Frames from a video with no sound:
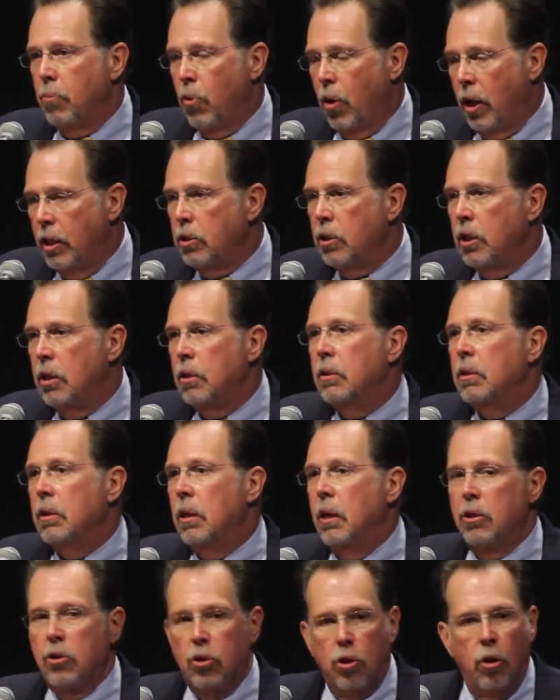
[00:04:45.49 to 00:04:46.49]

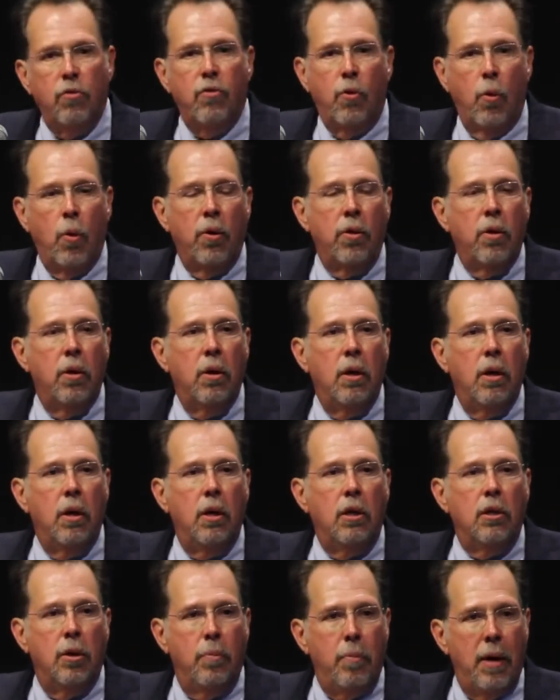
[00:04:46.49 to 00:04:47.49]
pricing and so forth
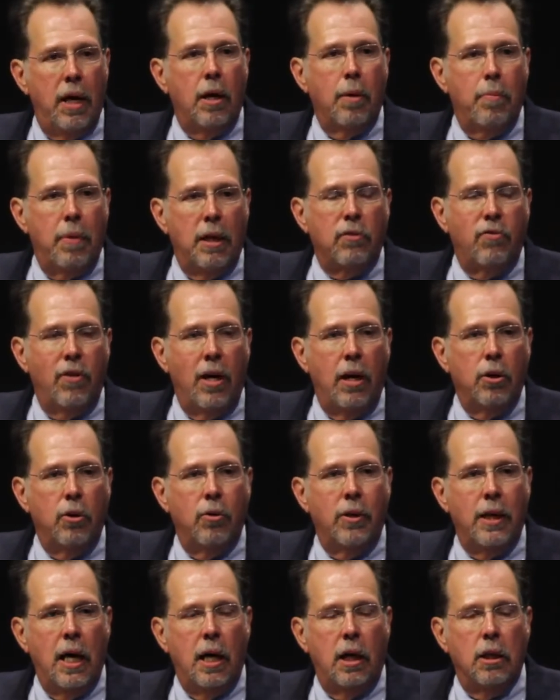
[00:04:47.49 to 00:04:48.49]
to make a best
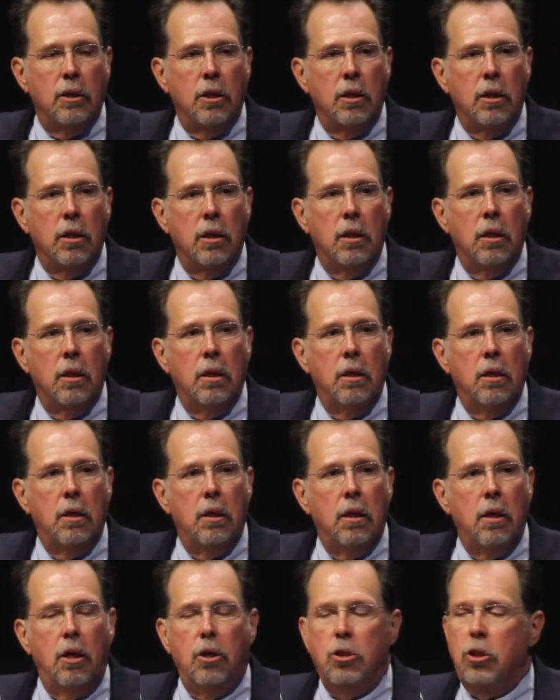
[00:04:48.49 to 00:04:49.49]
value analogy.
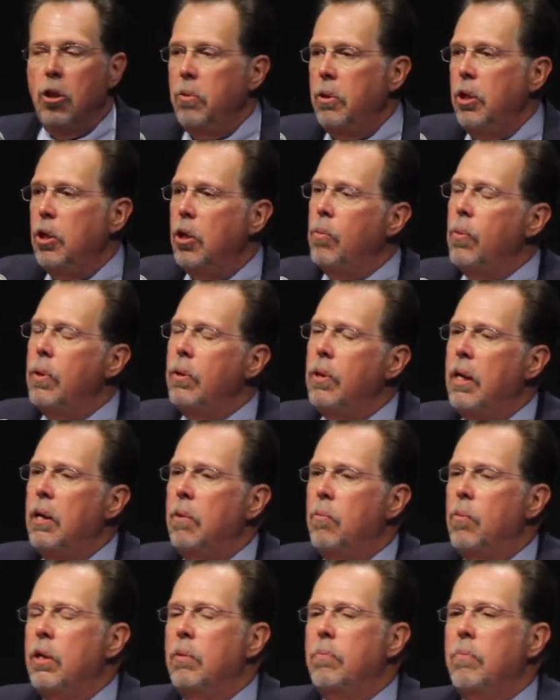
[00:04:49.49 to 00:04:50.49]
So, you know,
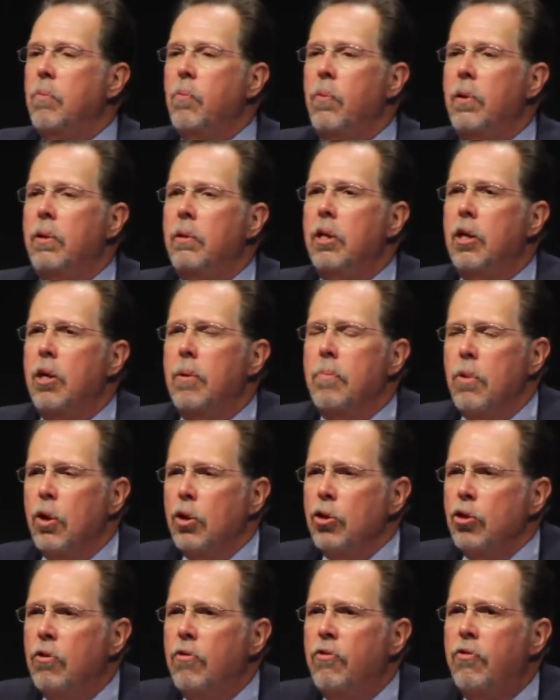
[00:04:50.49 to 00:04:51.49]
when
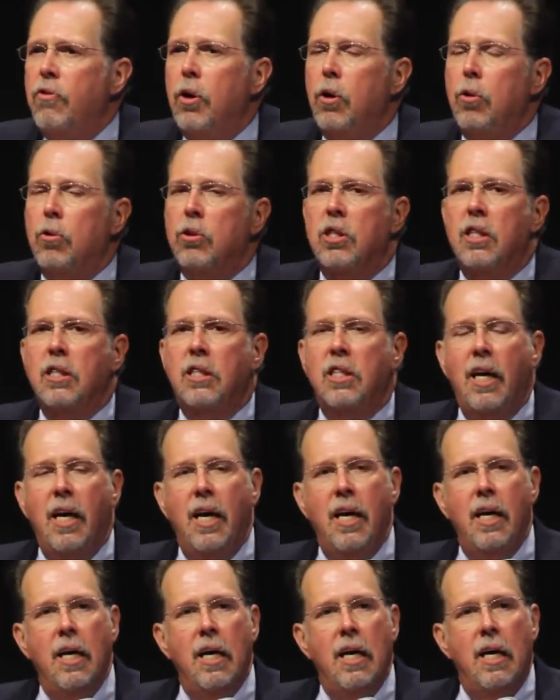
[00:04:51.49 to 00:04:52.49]
commercial folks
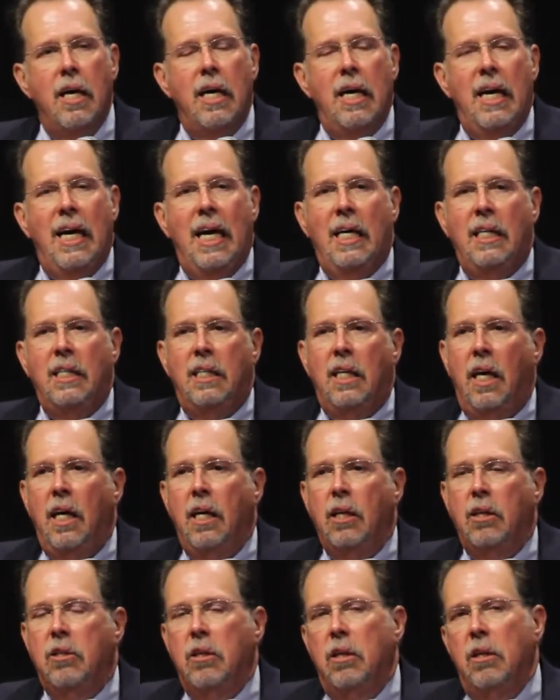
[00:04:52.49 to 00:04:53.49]
say it
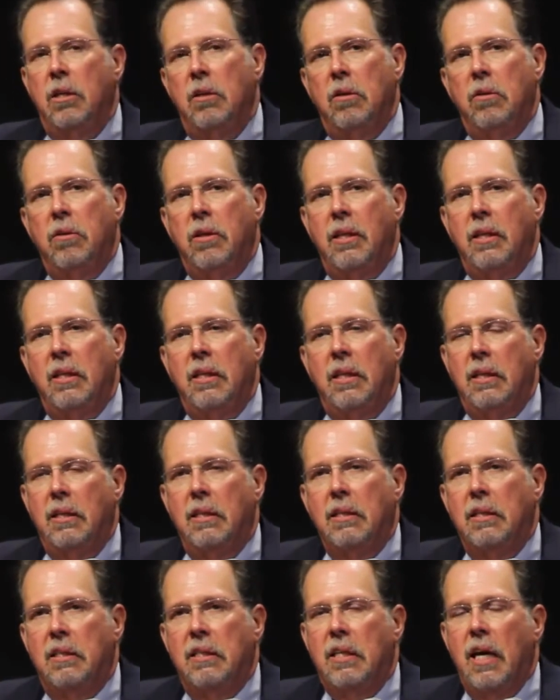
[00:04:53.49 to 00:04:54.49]
takes, you know,
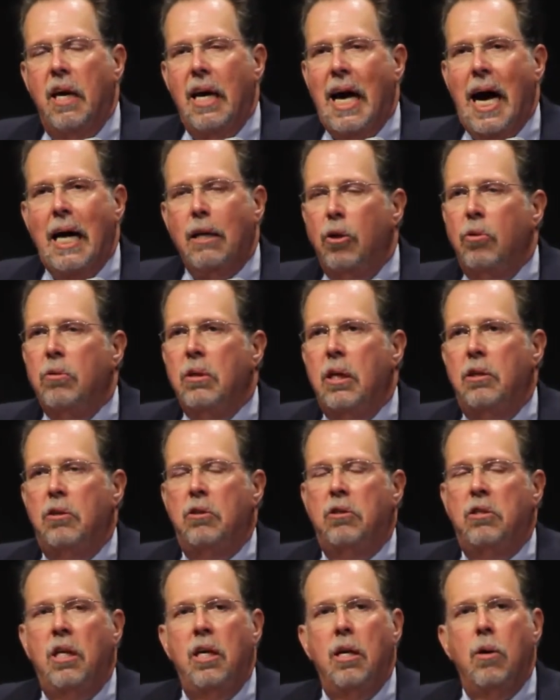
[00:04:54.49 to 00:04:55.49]
say, I don't
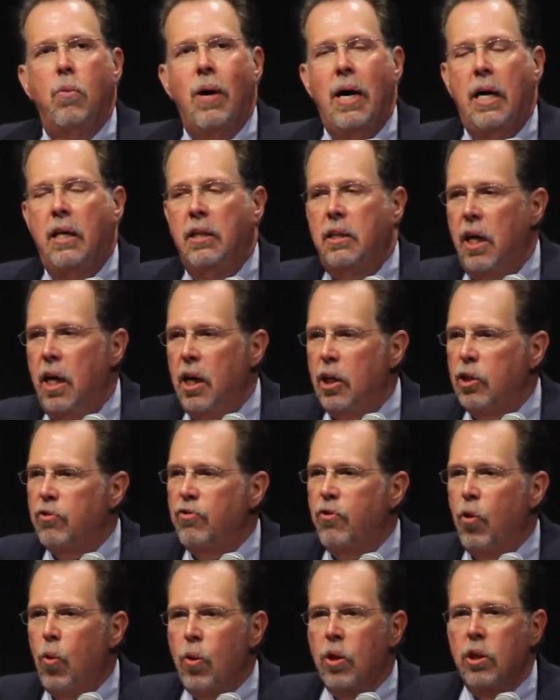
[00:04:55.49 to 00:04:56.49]
understand why it takes
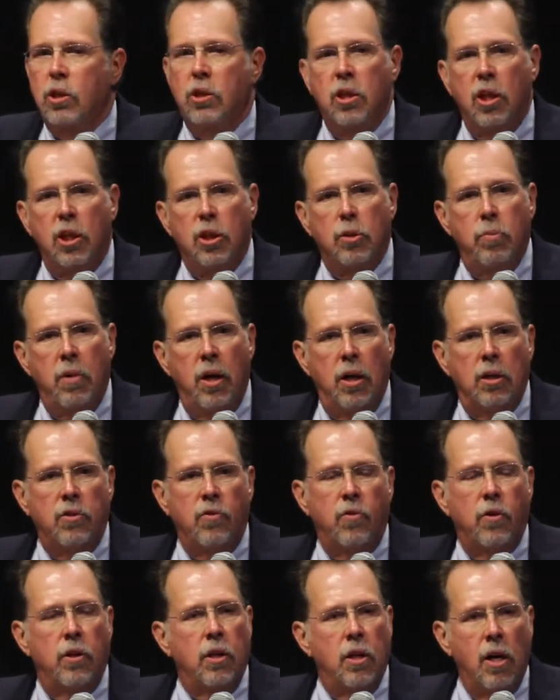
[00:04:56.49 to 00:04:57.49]
4 to 6
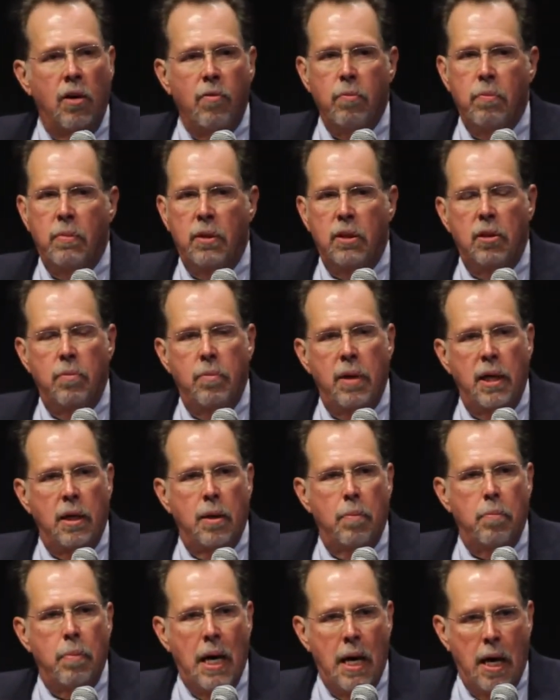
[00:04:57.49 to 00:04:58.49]
months for the government to
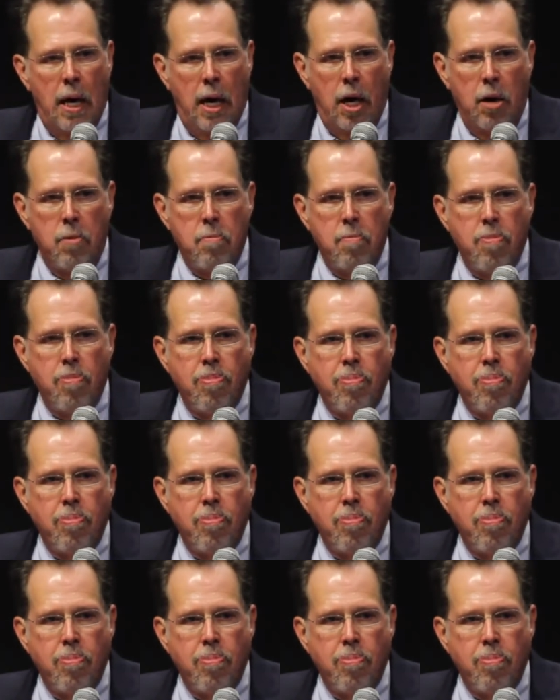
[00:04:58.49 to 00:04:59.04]
make a buy,